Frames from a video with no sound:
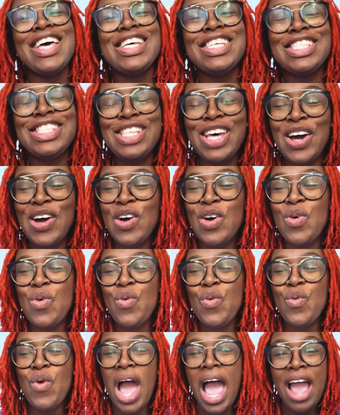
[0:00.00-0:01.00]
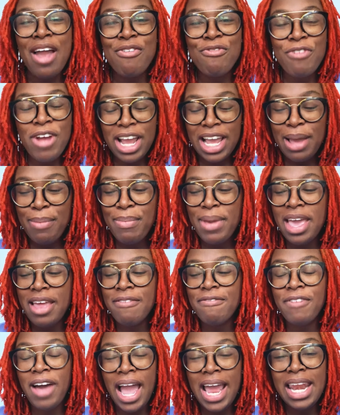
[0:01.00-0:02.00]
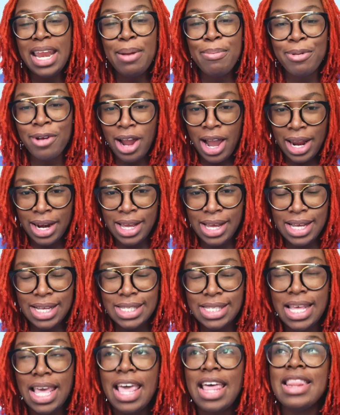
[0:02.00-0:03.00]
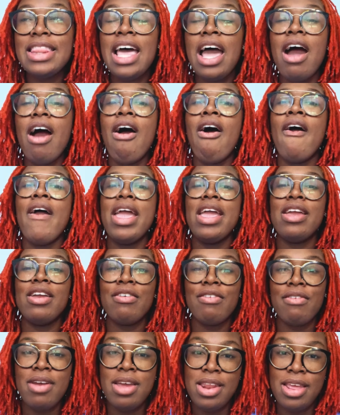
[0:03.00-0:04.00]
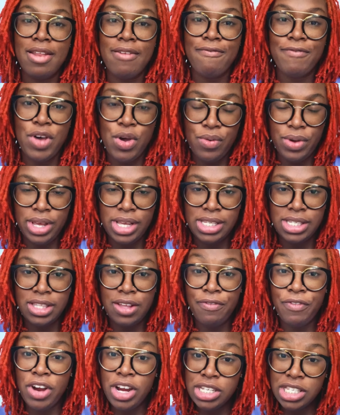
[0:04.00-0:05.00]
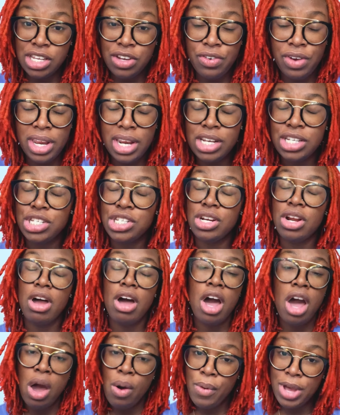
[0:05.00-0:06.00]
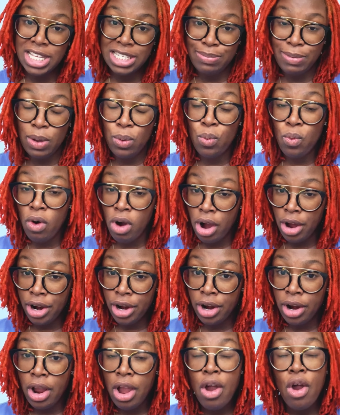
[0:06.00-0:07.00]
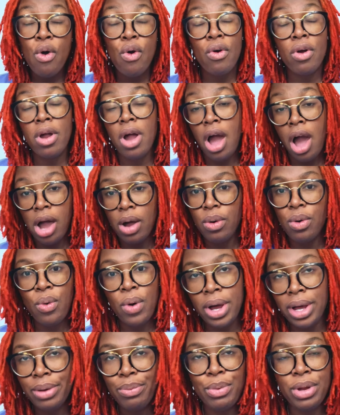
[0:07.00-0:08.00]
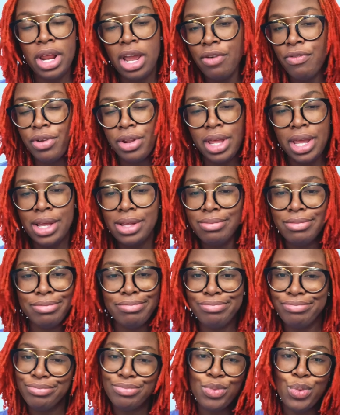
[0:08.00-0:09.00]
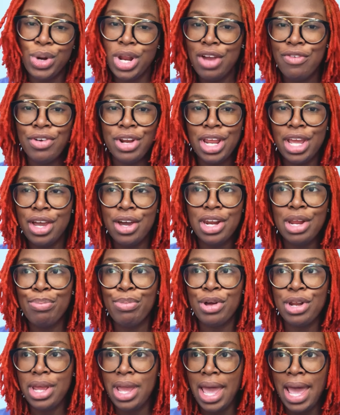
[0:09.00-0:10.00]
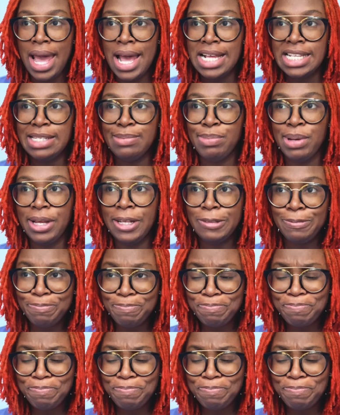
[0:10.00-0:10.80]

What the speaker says: So I recommend finding products that are ingredient focused. The first ingredient should always be water or aqua, whatever they're gonna put it as, but